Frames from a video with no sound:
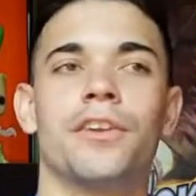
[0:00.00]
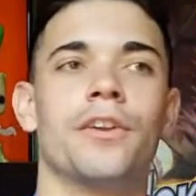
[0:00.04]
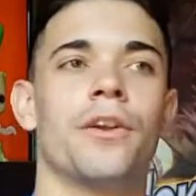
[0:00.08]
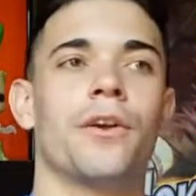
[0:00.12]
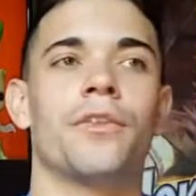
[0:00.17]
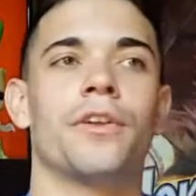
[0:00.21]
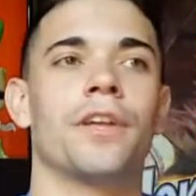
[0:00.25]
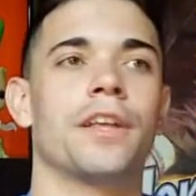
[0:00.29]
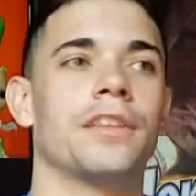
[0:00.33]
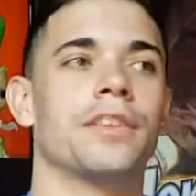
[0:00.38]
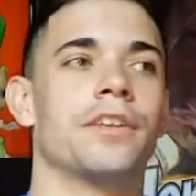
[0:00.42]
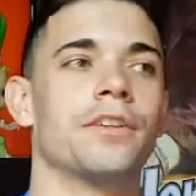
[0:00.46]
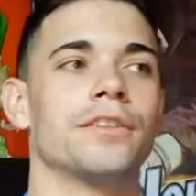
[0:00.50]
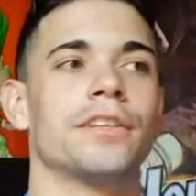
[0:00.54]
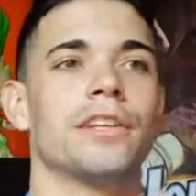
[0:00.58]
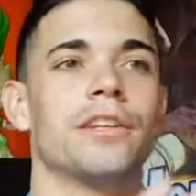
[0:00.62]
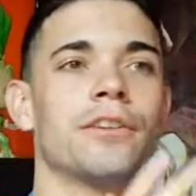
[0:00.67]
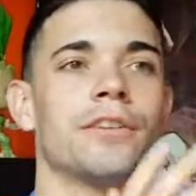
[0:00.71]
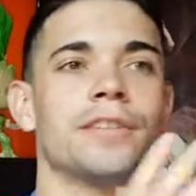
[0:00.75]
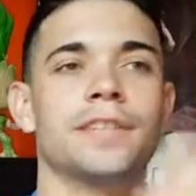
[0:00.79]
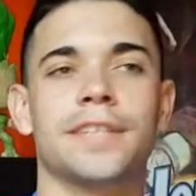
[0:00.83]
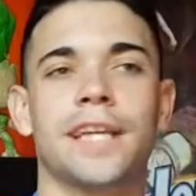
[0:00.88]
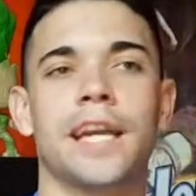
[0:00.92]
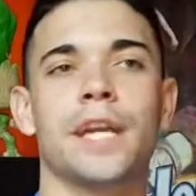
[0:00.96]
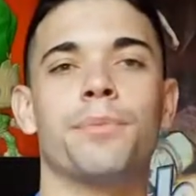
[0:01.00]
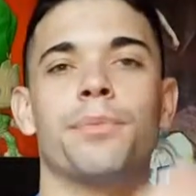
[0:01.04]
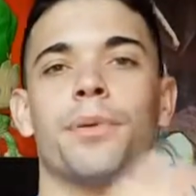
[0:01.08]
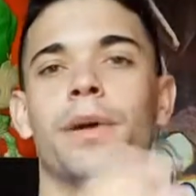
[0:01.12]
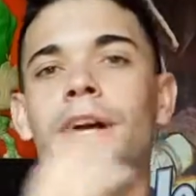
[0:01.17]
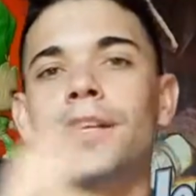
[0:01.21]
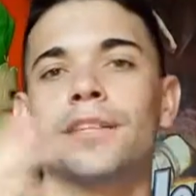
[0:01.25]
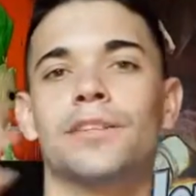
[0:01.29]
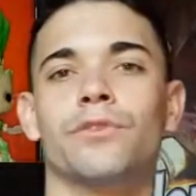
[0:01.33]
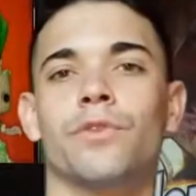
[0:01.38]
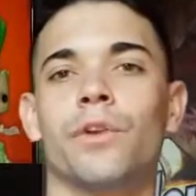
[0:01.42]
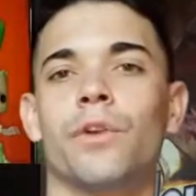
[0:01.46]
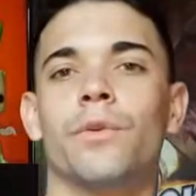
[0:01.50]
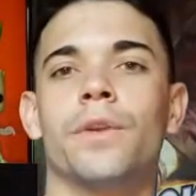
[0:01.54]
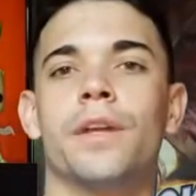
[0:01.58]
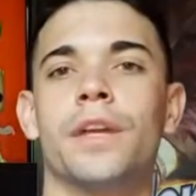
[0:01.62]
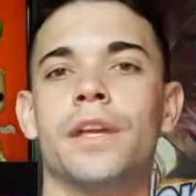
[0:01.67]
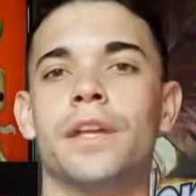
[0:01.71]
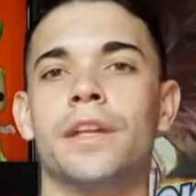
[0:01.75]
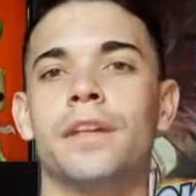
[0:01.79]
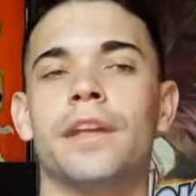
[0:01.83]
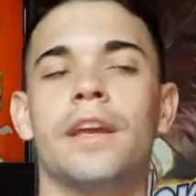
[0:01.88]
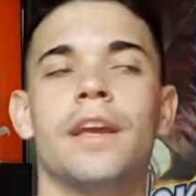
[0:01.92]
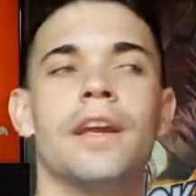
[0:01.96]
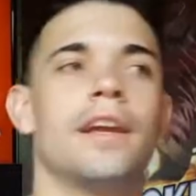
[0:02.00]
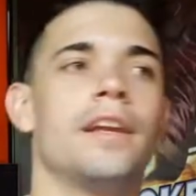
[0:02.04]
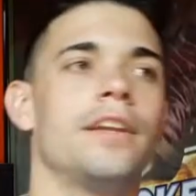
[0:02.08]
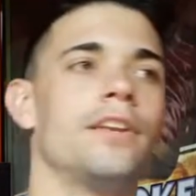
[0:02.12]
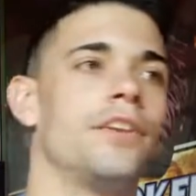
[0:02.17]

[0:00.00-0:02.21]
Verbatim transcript: You know, like there's little side plots thrown in